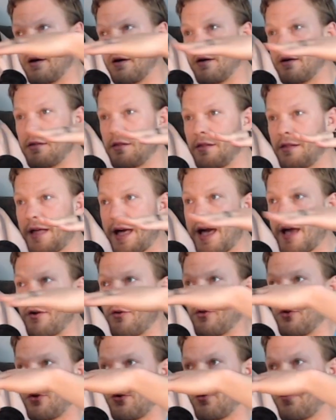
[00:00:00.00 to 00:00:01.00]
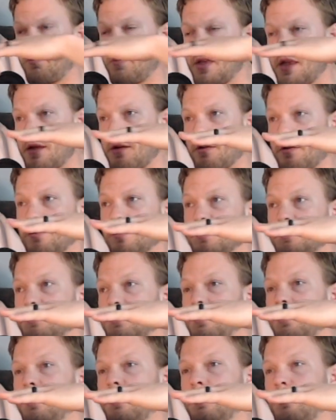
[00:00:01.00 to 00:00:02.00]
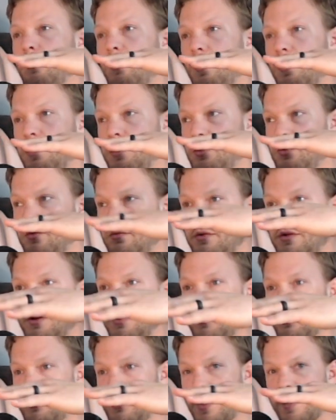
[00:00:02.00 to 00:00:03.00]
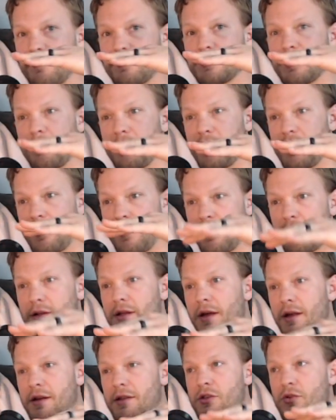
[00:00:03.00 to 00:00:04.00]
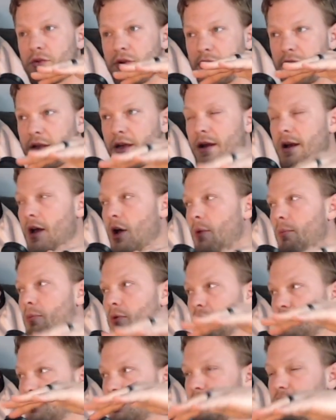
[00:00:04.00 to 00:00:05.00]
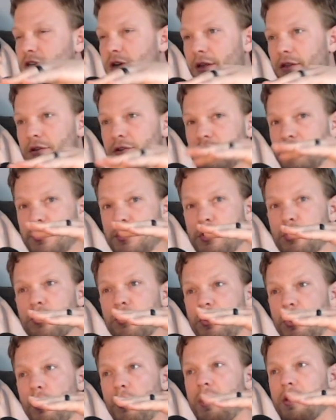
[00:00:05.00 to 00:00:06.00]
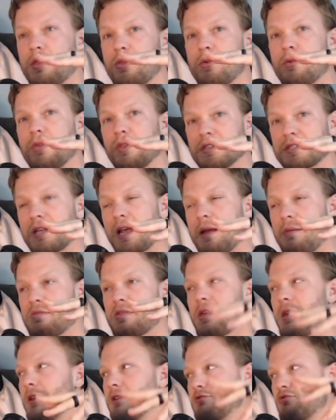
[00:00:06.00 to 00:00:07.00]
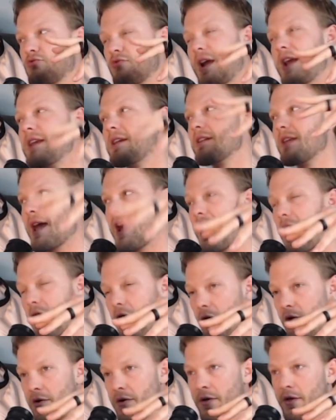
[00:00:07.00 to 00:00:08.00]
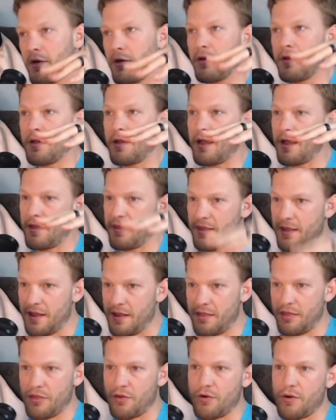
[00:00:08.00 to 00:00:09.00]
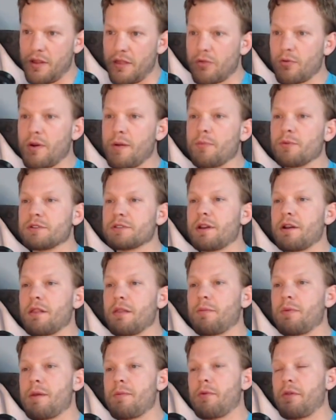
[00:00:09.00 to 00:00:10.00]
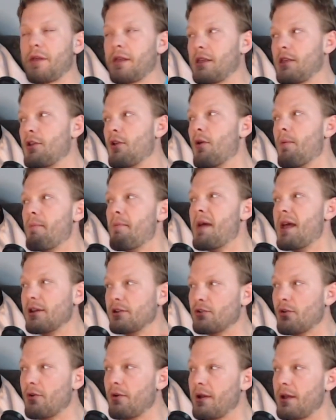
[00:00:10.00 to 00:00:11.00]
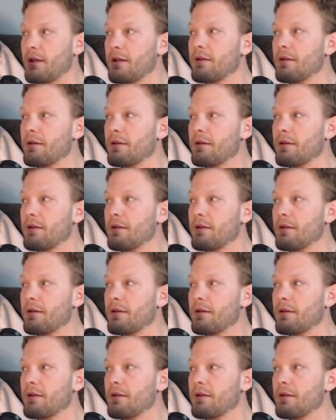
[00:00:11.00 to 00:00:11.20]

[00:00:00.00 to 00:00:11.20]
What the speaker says: lateral peers, where you have somebody there you can kind of help push each other. So you're going through the same things right now. And then 33% of the people, like you're mentoring,